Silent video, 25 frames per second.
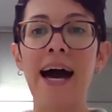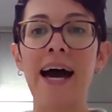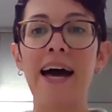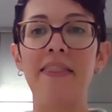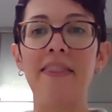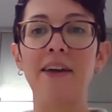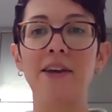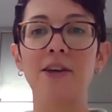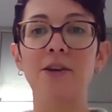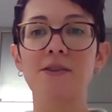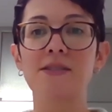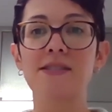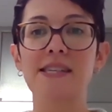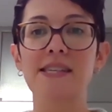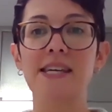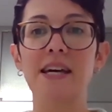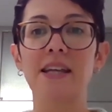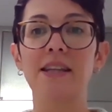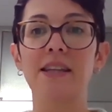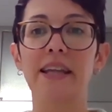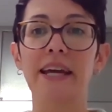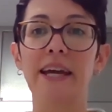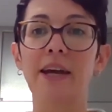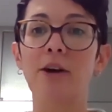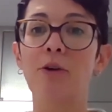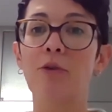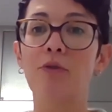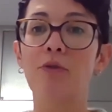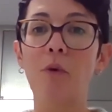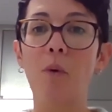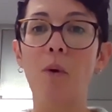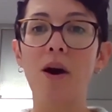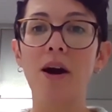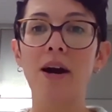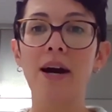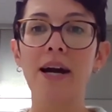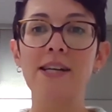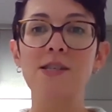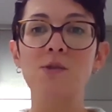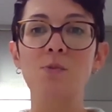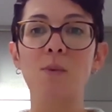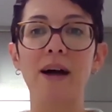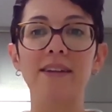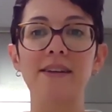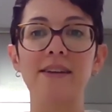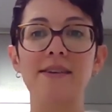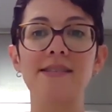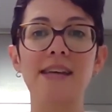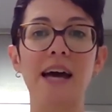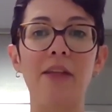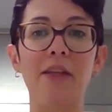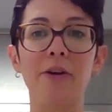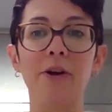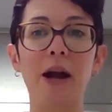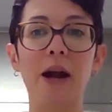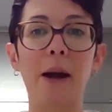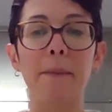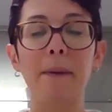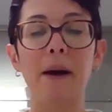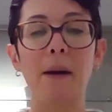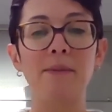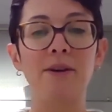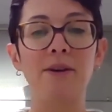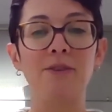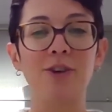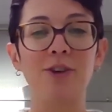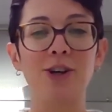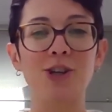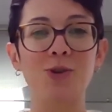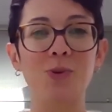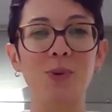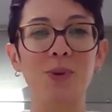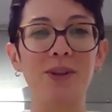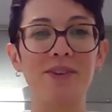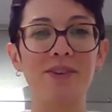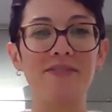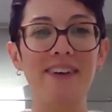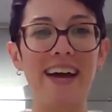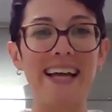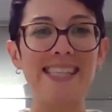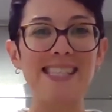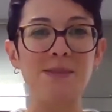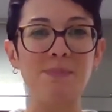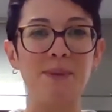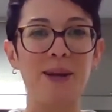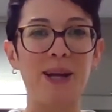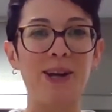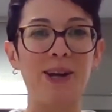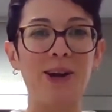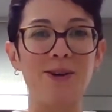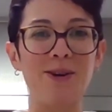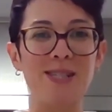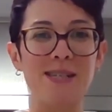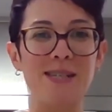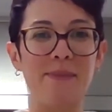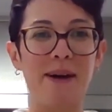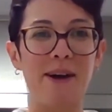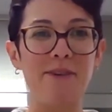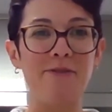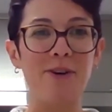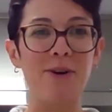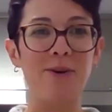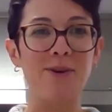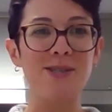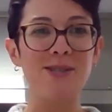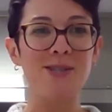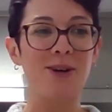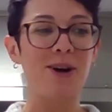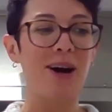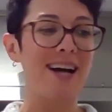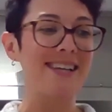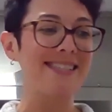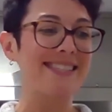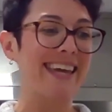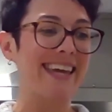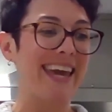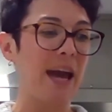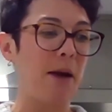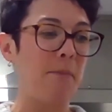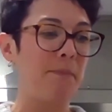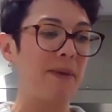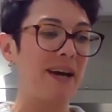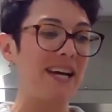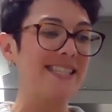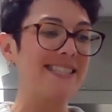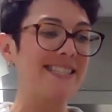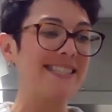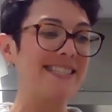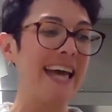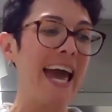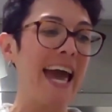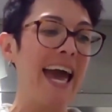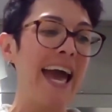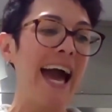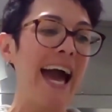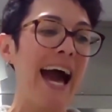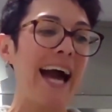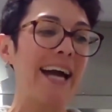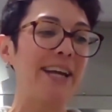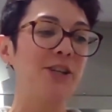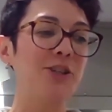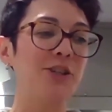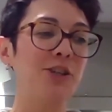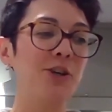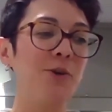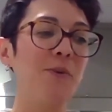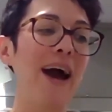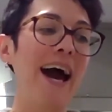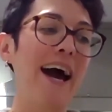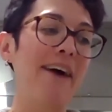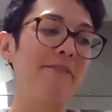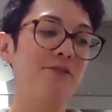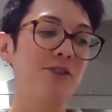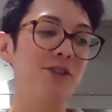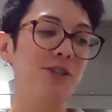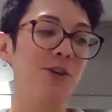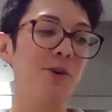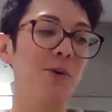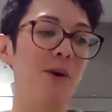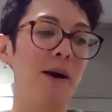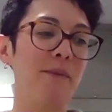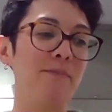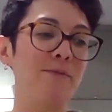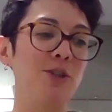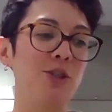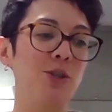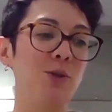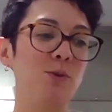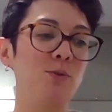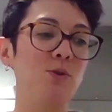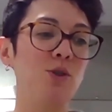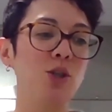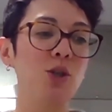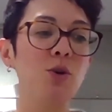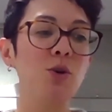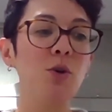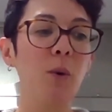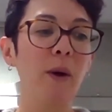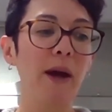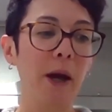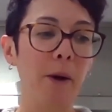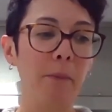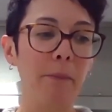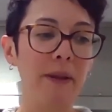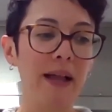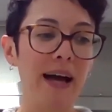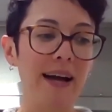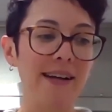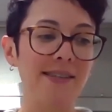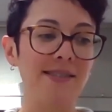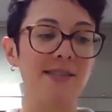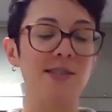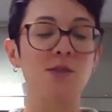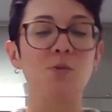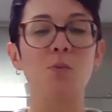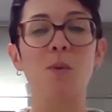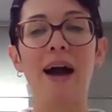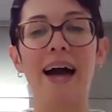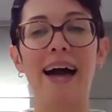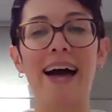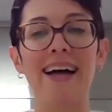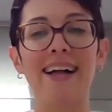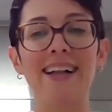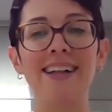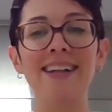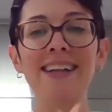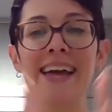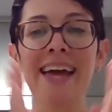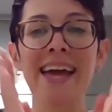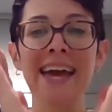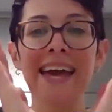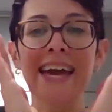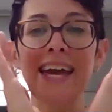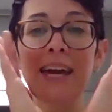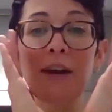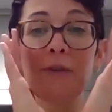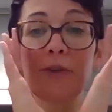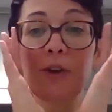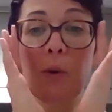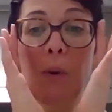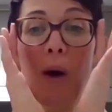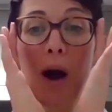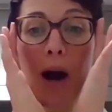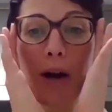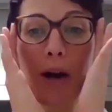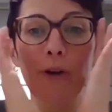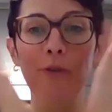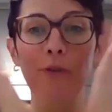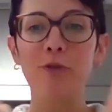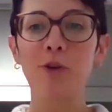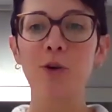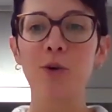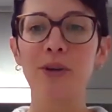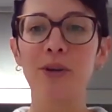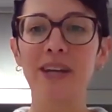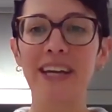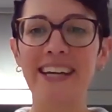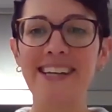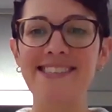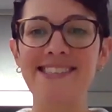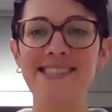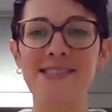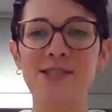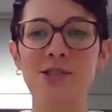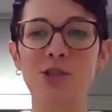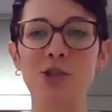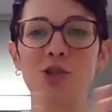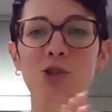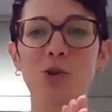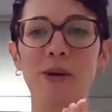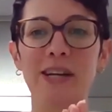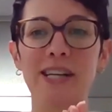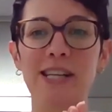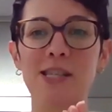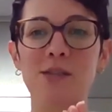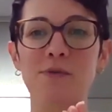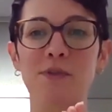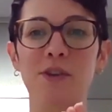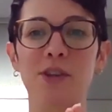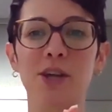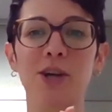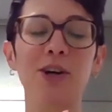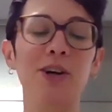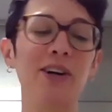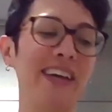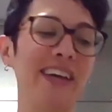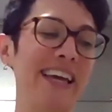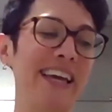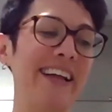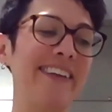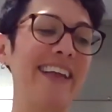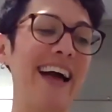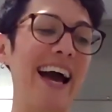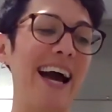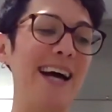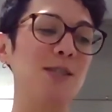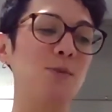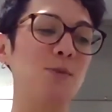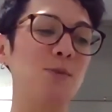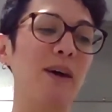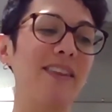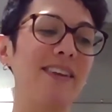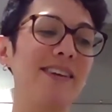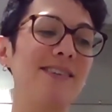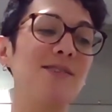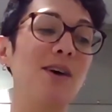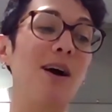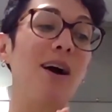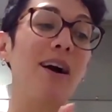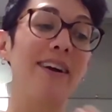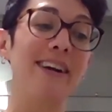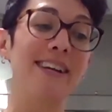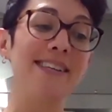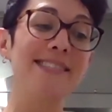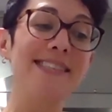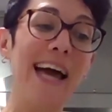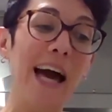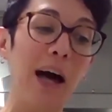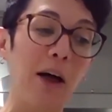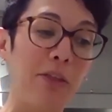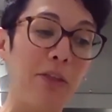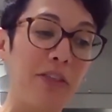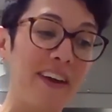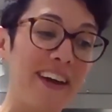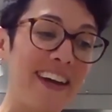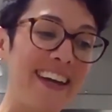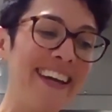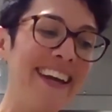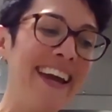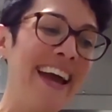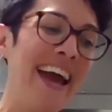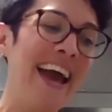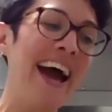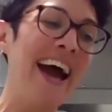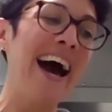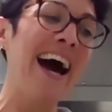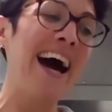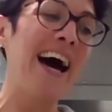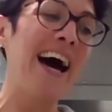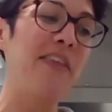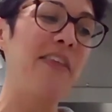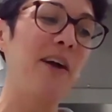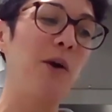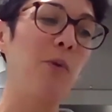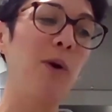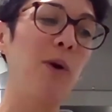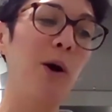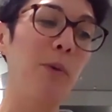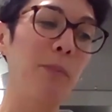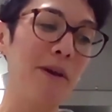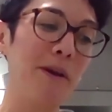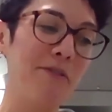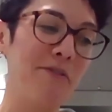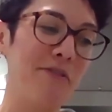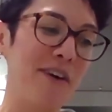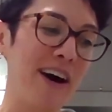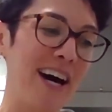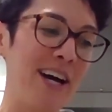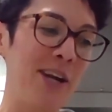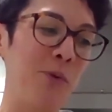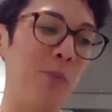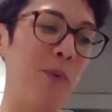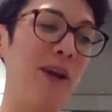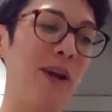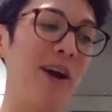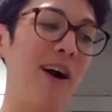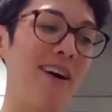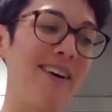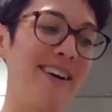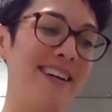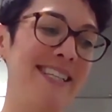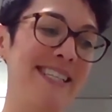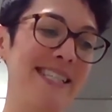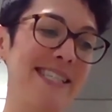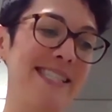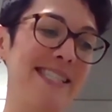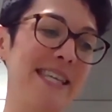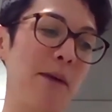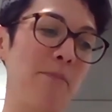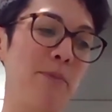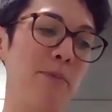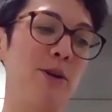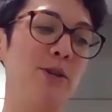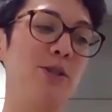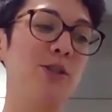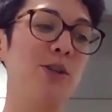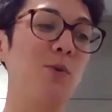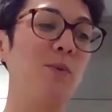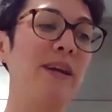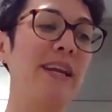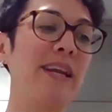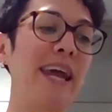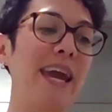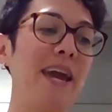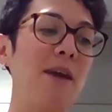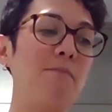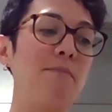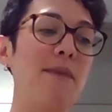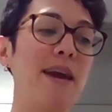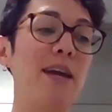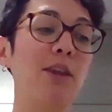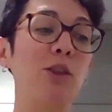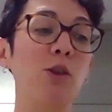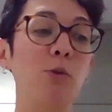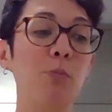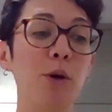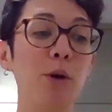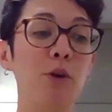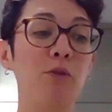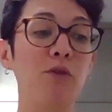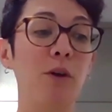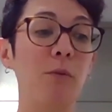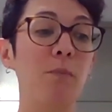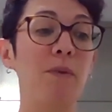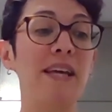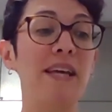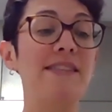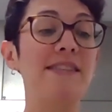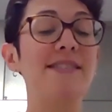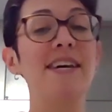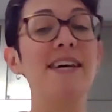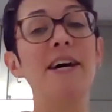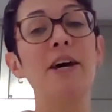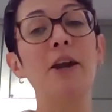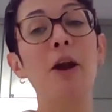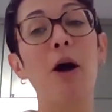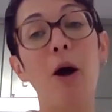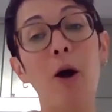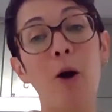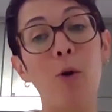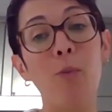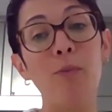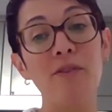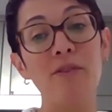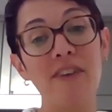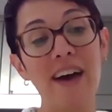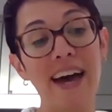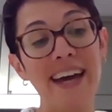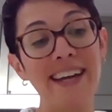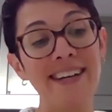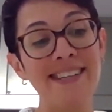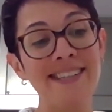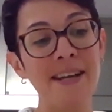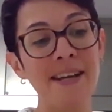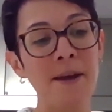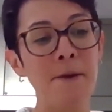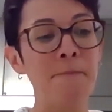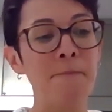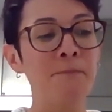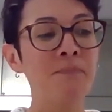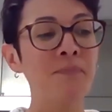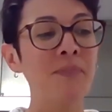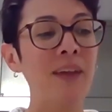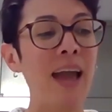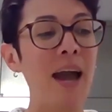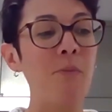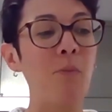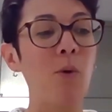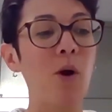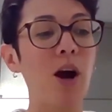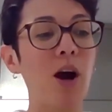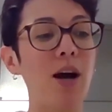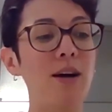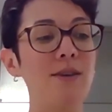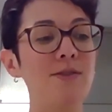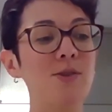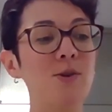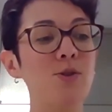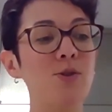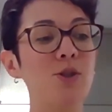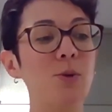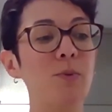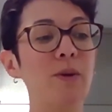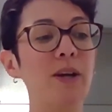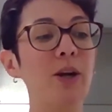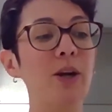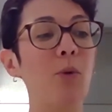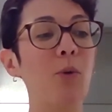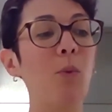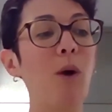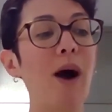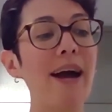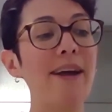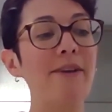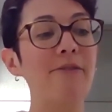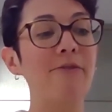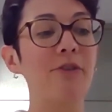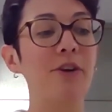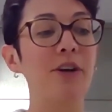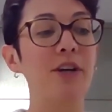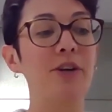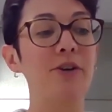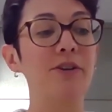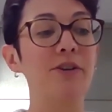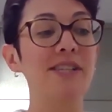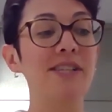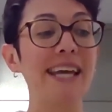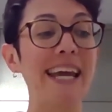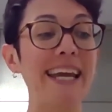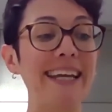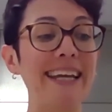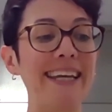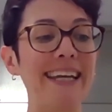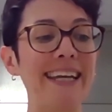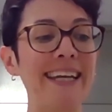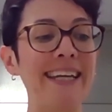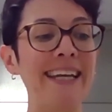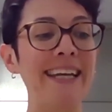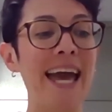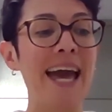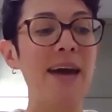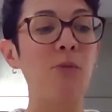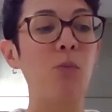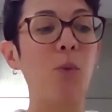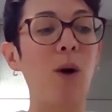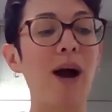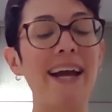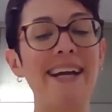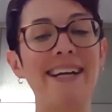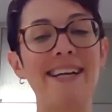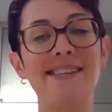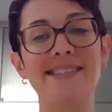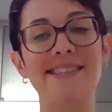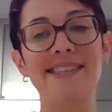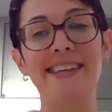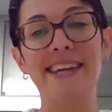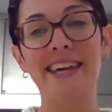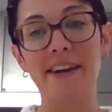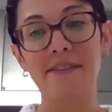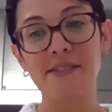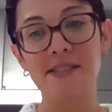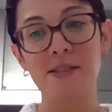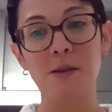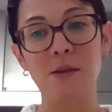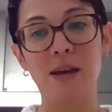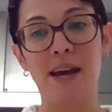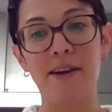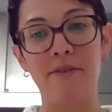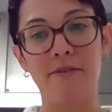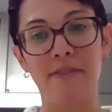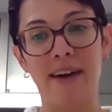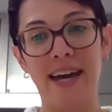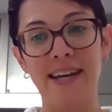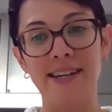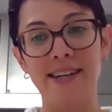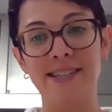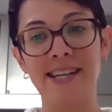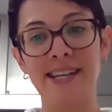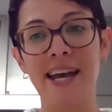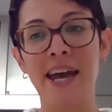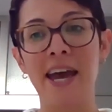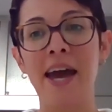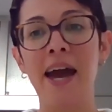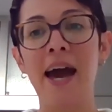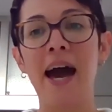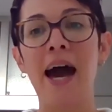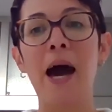that you'll see a link for, as well as other upcoming virtual events being hosted by folks across campus. I do have to do 2 quick plugs as well. If you are a foodie, since you joined us for the cooking class, while these aren't as healthy, they will be fun. We are in December doing a Make the Perfect Pizza at Home event, and we're also doing a Wine for Entertaining and Wine is Gifts event.